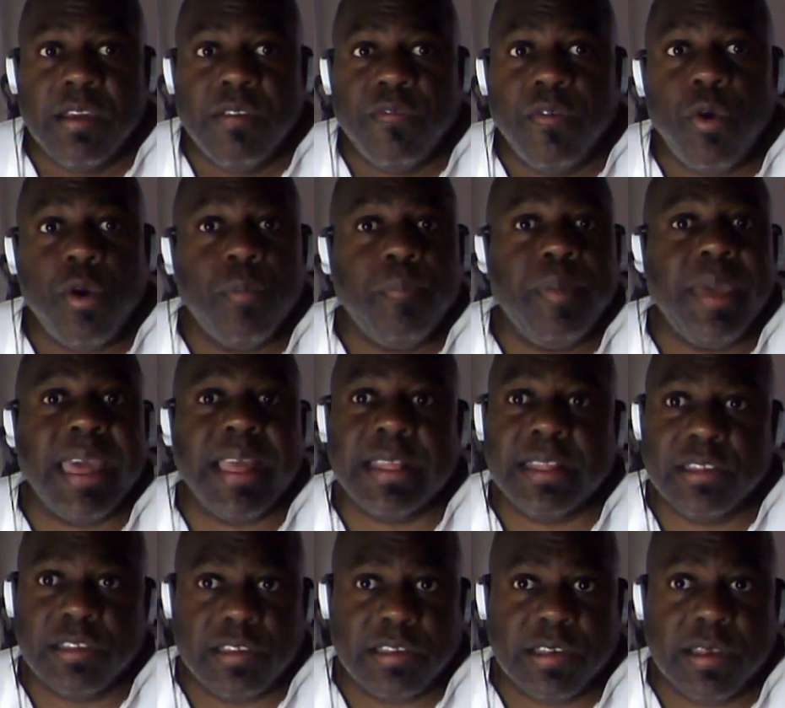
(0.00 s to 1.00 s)
for a
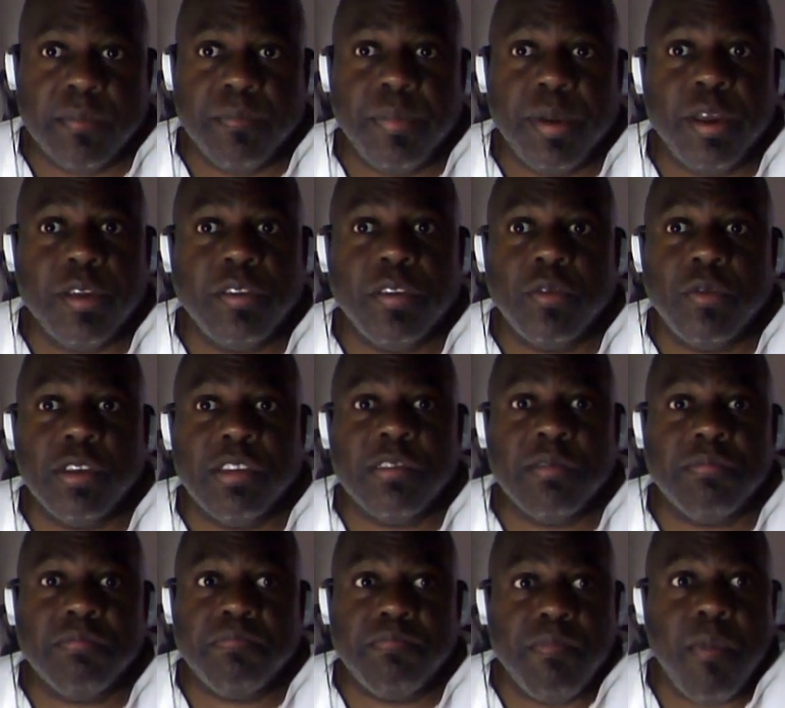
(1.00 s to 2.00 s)
pittance compared to
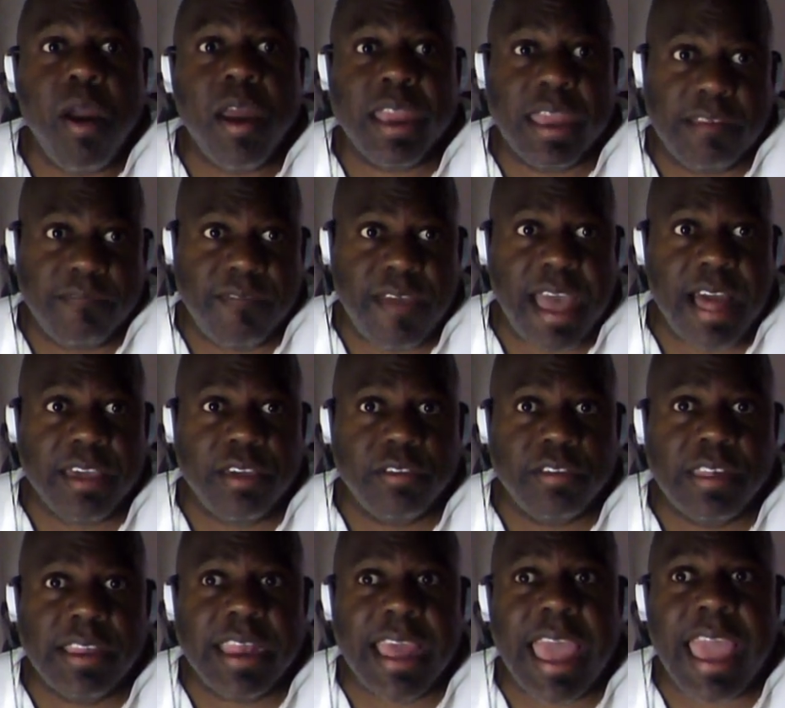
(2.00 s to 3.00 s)
its market value
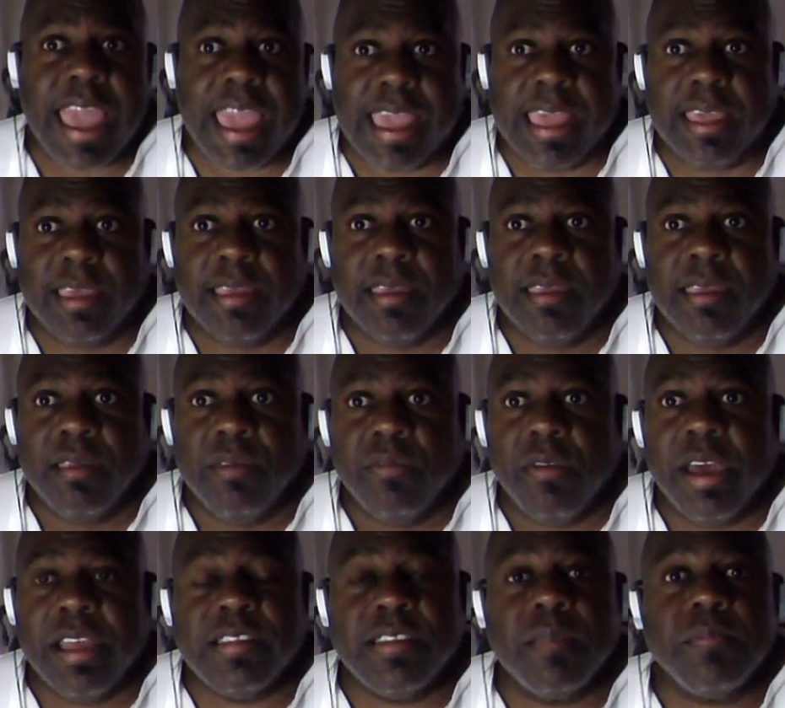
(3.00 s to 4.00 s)
today,
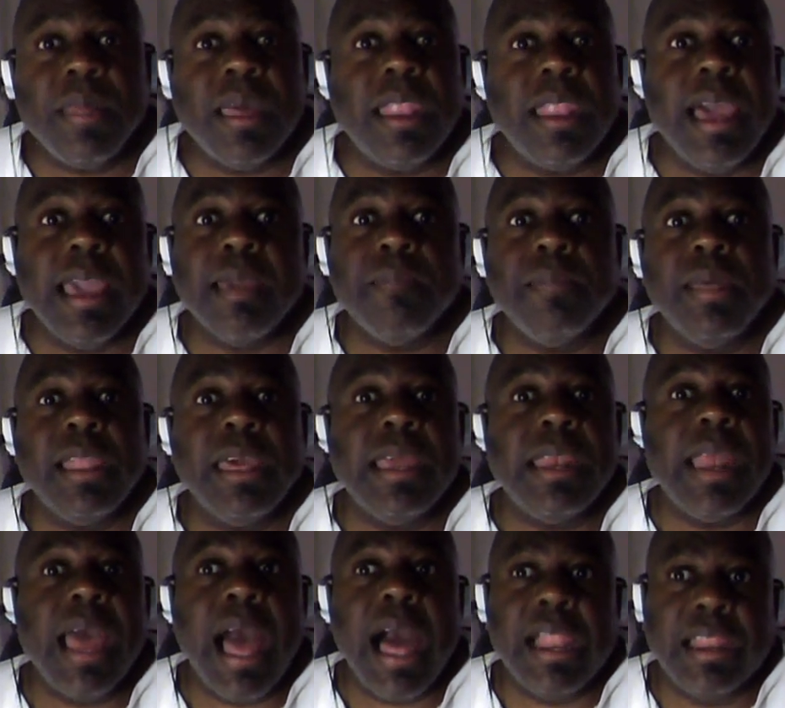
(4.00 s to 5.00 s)
right? Something like a
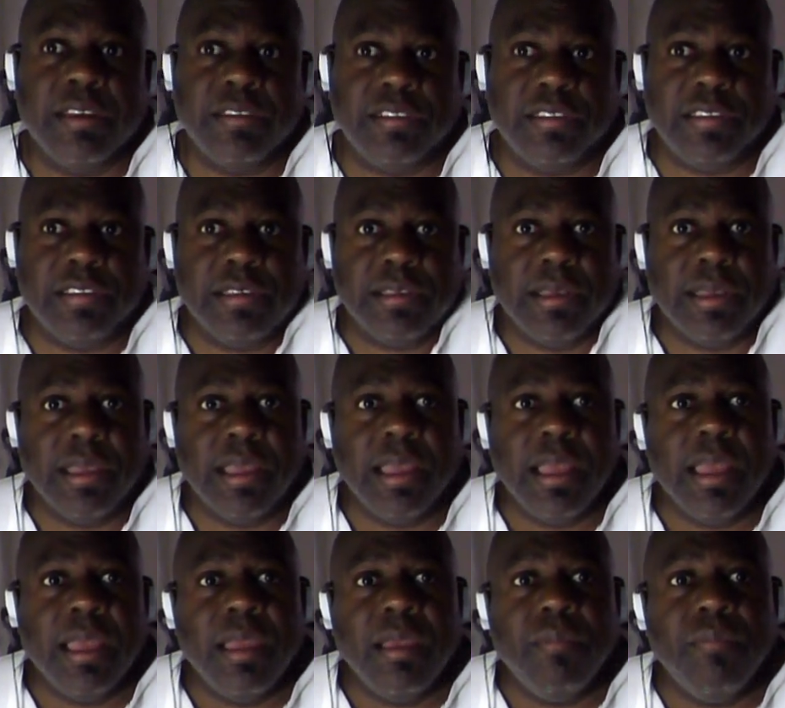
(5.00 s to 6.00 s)
million dollars.
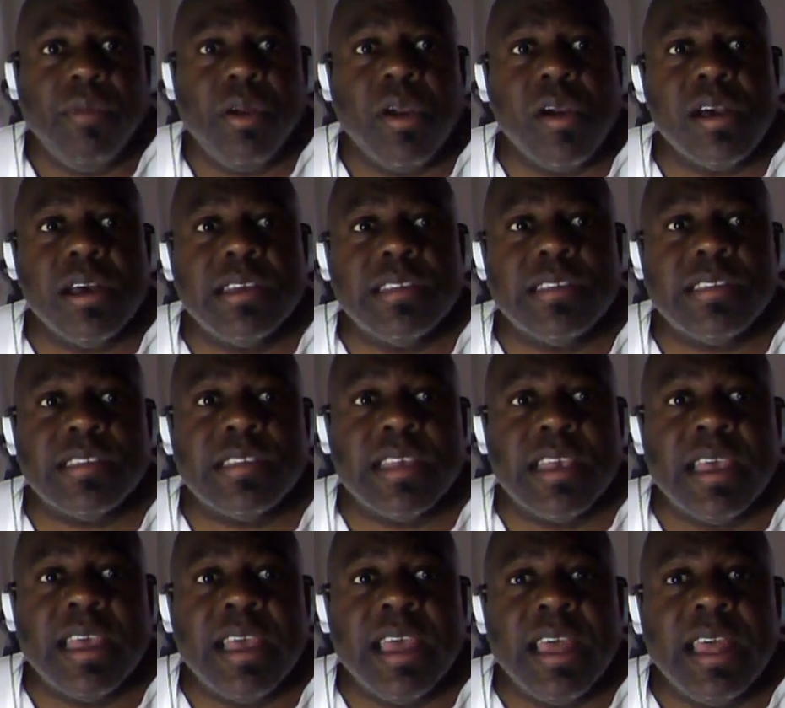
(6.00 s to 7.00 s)
Because
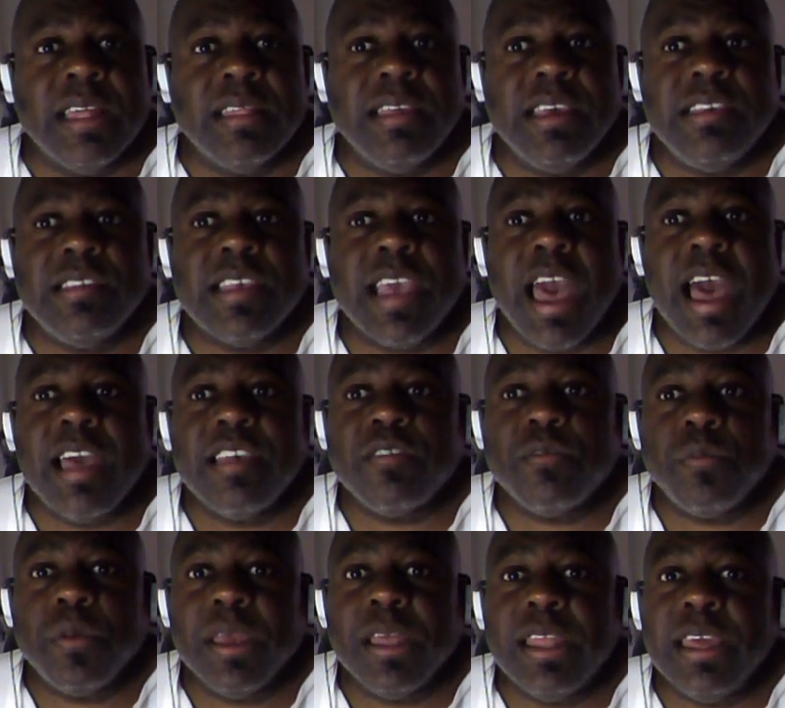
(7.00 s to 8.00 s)
these
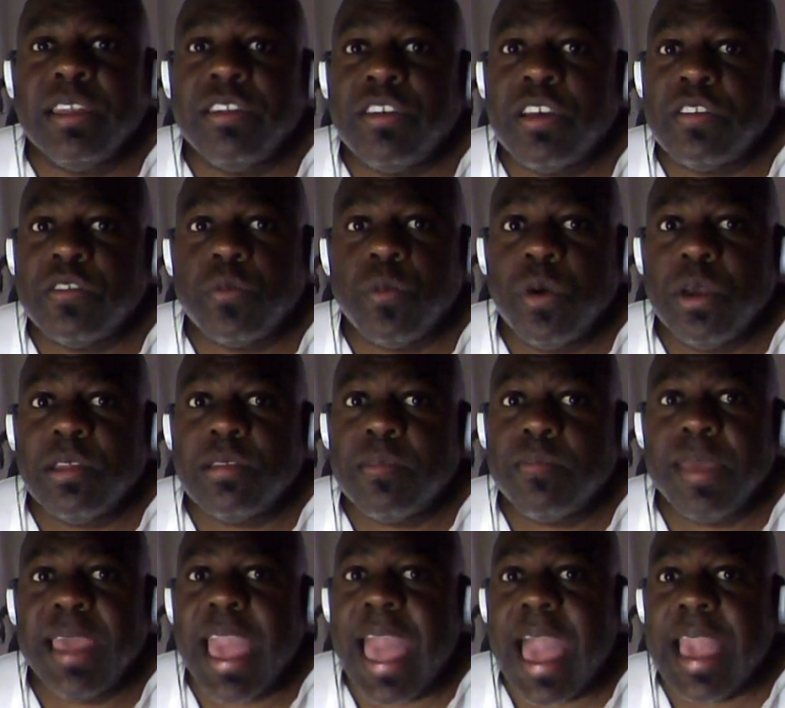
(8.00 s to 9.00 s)
guys really just wanted to
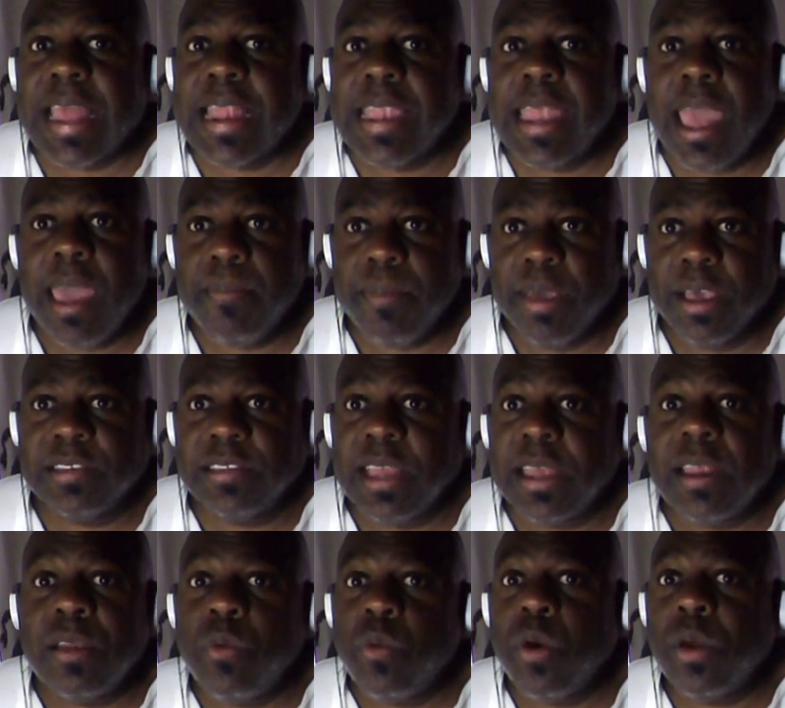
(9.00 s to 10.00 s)
be academics,
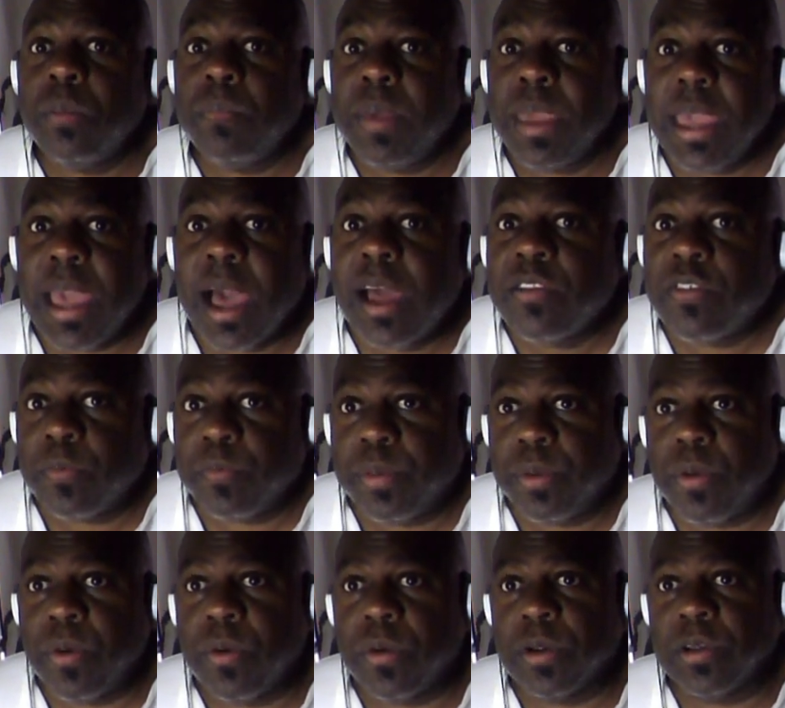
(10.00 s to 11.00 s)
they didn't want to be
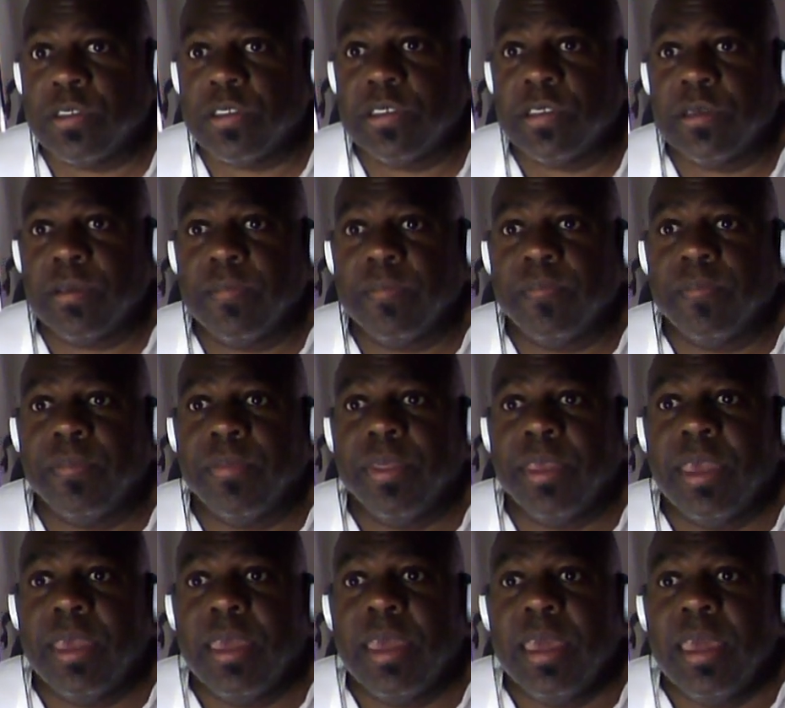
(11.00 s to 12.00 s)
entrepreneurs.
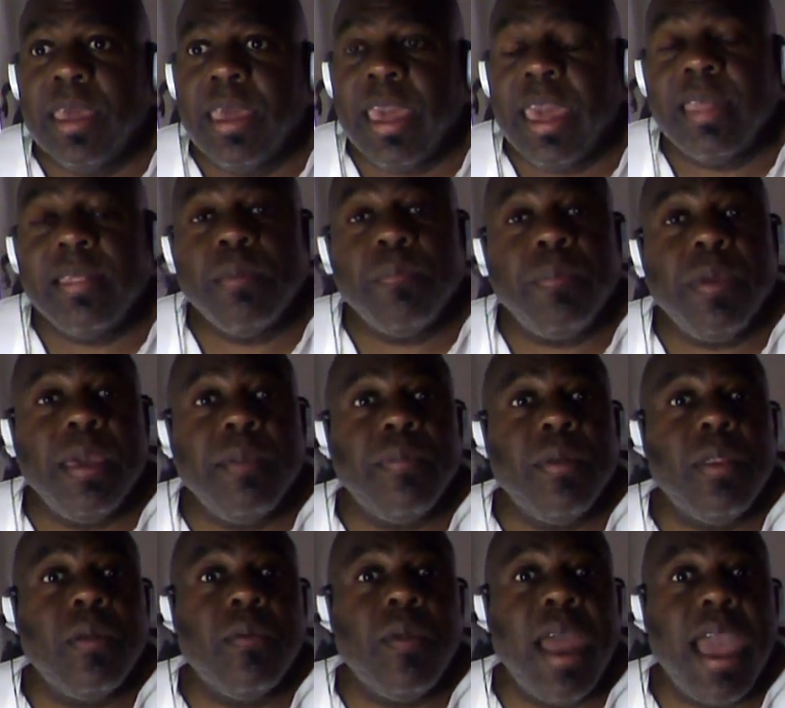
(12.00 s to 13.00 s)
And the
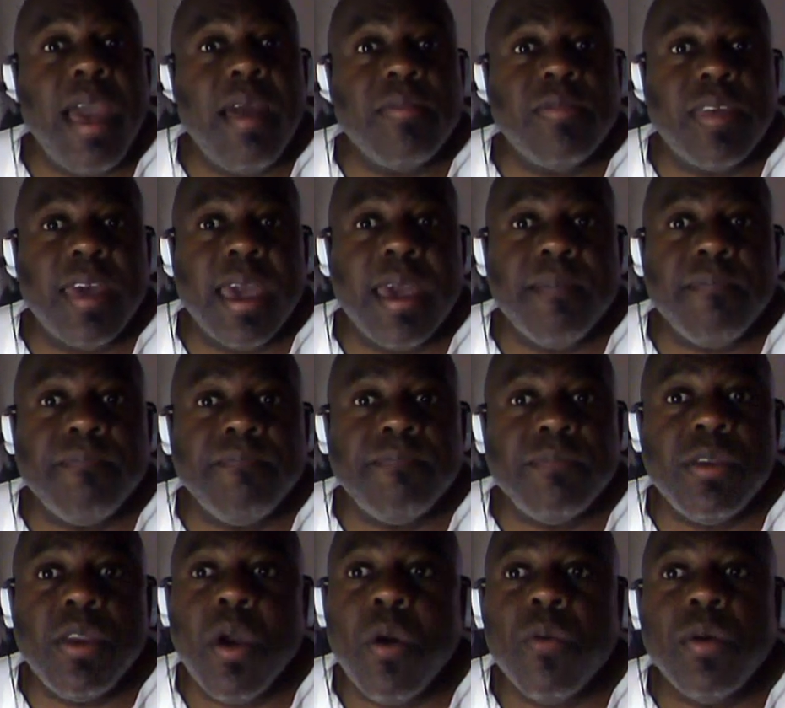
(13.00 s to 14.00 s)
people around them,
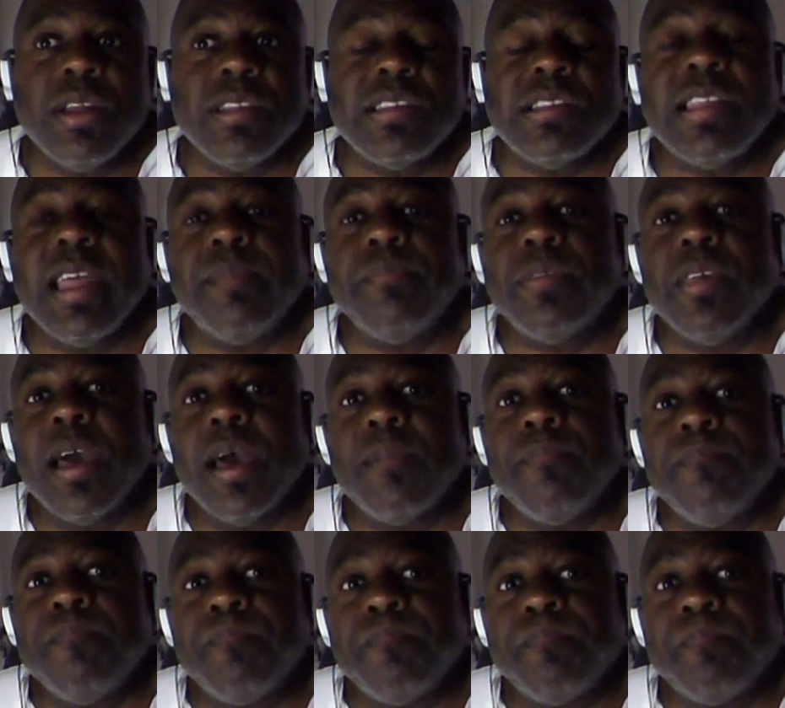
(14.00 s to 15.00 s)
no one stepped
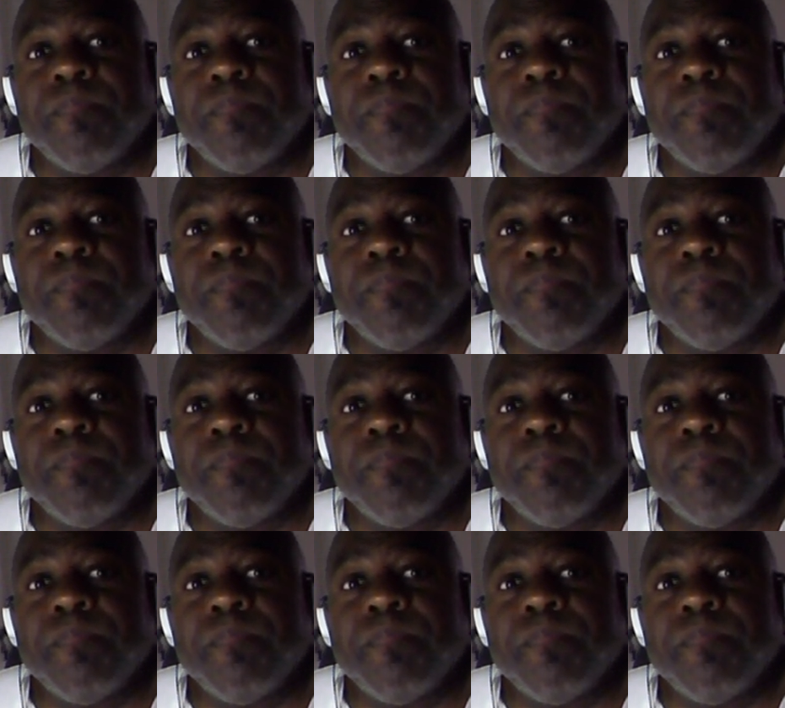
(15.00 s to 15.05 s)
up